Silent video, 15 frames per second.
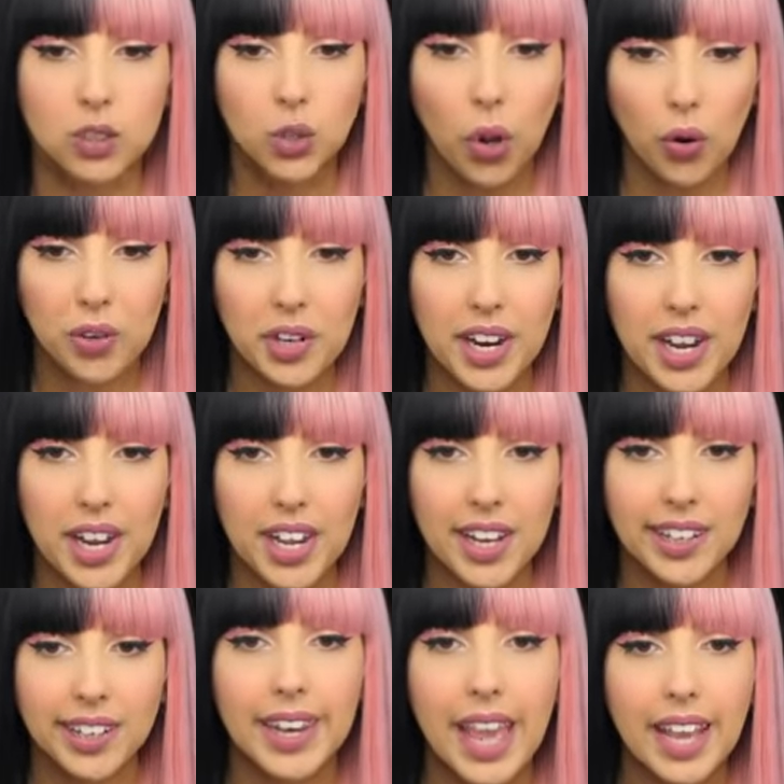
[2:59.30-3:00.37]
Sorry.
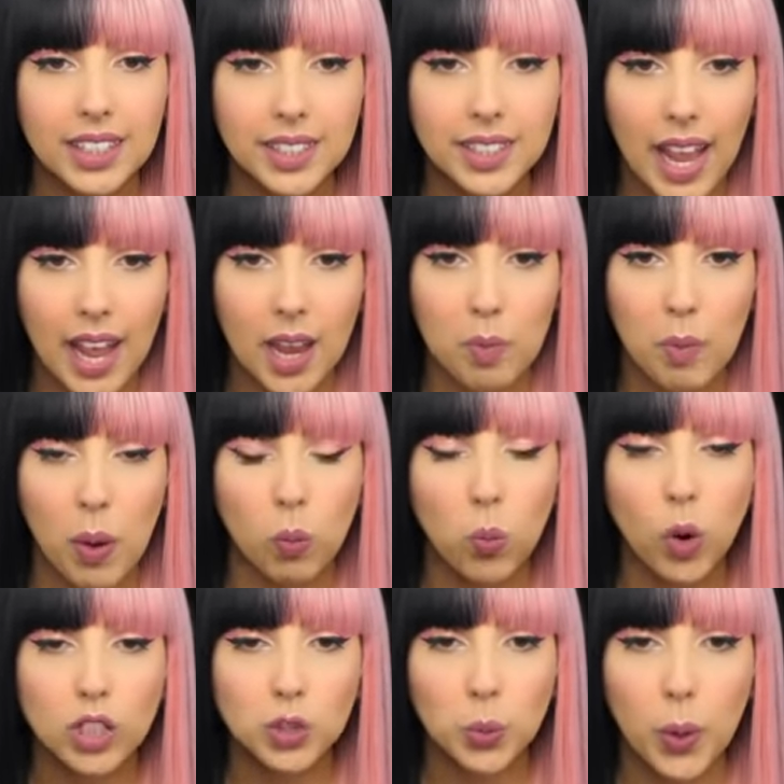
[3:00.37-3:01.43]
Next time,
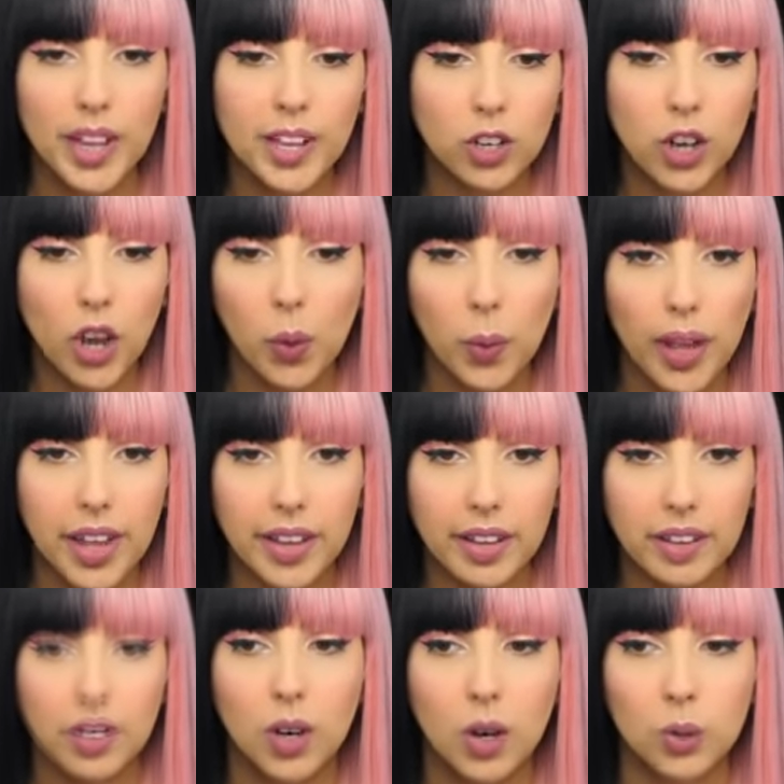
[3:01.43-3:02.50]
watch where you're going.
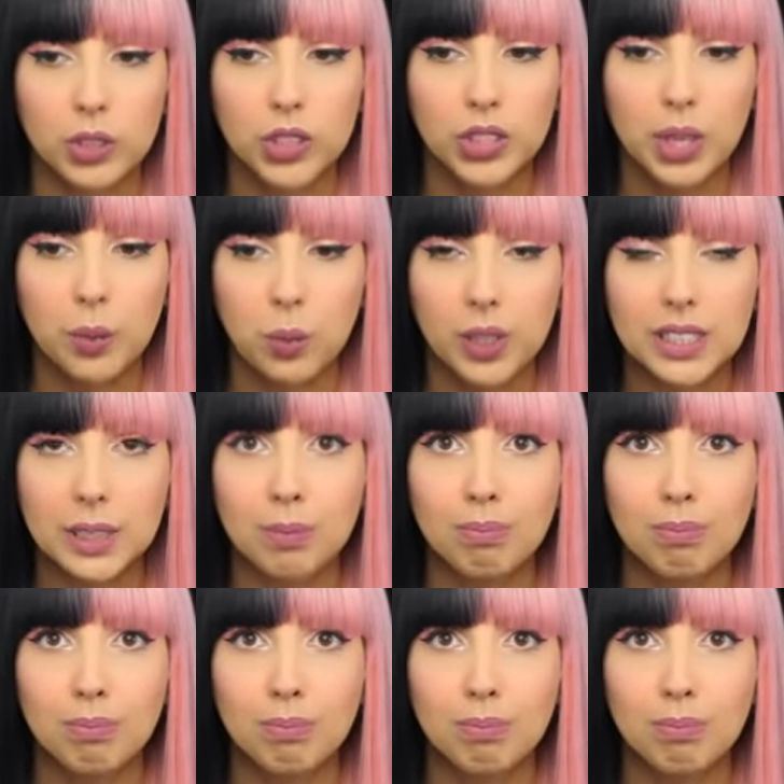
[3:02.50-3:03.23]
Oh, she was